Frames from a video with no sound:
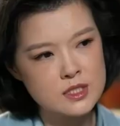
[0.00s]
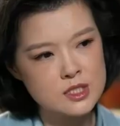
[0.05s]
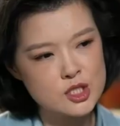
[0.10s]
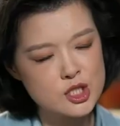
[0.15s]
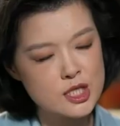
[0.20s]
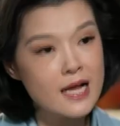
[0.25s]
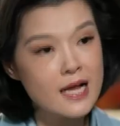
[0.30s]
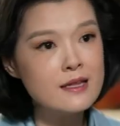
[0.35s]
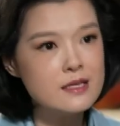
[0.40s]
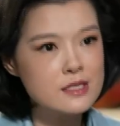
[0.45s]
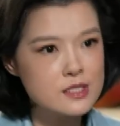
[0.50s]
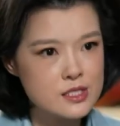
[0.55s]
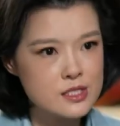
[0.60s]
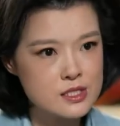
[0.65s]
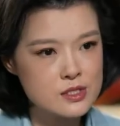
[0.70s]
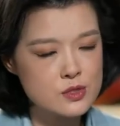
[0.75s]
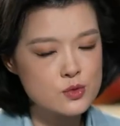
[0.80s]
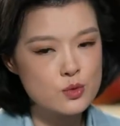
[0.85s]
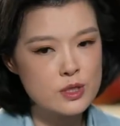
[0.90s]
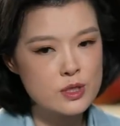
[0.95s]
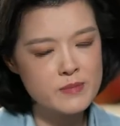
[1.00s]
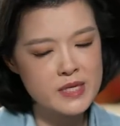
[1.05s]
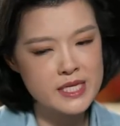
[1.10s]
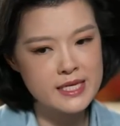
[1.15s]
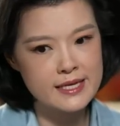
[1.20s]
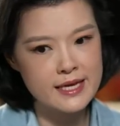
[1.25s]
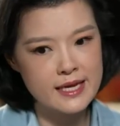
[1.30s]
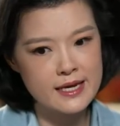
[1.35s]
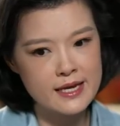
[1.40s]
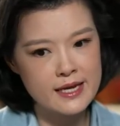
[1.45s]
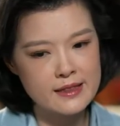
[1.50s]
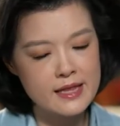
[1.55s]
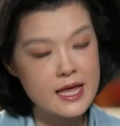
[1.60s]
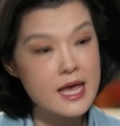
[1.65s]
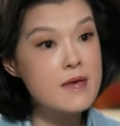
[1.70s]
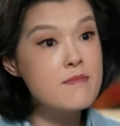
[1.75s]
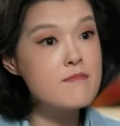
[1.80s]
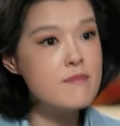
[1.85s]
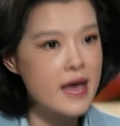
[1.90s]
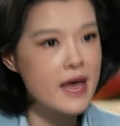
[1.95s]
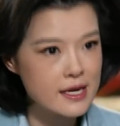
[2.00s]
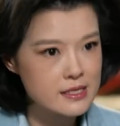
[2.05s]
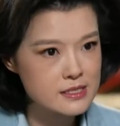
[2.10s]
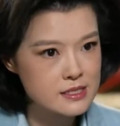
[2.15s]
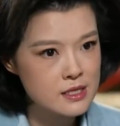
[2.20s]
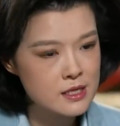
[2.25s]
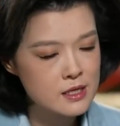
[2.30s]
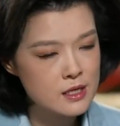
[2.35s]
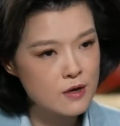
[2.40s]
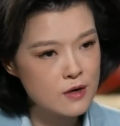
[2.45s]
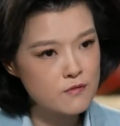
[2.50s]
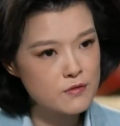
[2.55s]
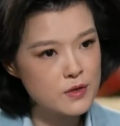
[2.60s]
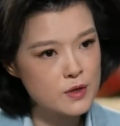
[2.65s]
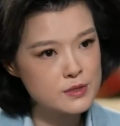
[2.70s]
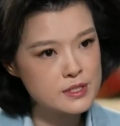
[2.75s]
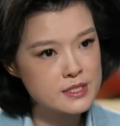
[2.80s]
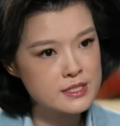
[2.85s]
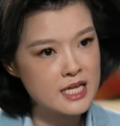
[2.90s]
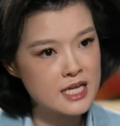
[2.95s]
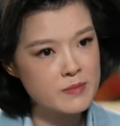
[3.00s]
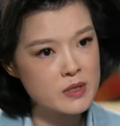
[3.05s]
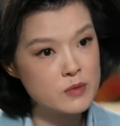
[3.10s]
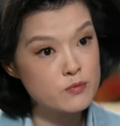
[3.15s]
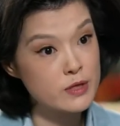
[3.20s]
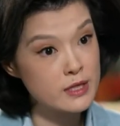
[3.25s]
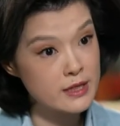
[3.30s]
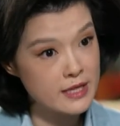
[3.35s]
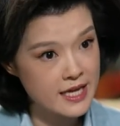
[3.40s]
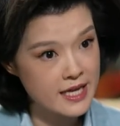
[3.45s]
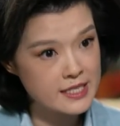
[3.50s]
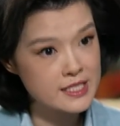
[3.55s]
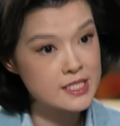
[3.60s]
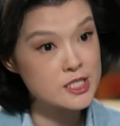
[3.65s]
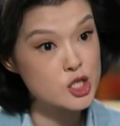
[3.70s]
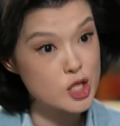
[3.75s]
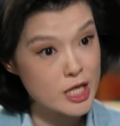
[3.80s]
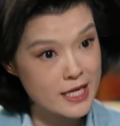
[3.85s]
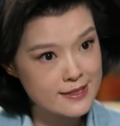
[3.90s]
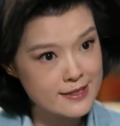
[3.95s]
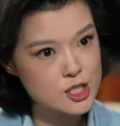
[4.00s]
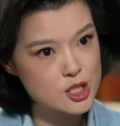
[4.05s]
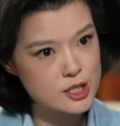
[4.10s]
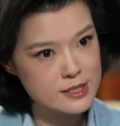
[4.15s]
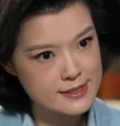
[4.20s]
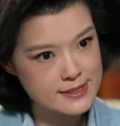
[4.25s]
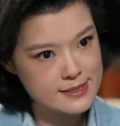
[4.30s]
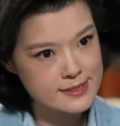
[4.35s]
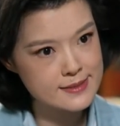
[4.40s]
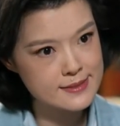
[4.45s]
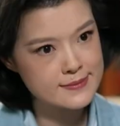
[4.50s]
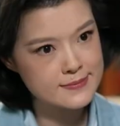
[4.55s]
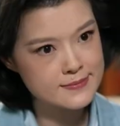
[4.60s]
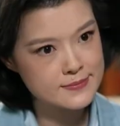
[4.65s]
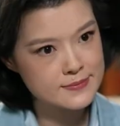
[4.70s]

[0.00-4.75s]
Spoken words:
the challenges or mitigating the impacts of those climate-related challenges?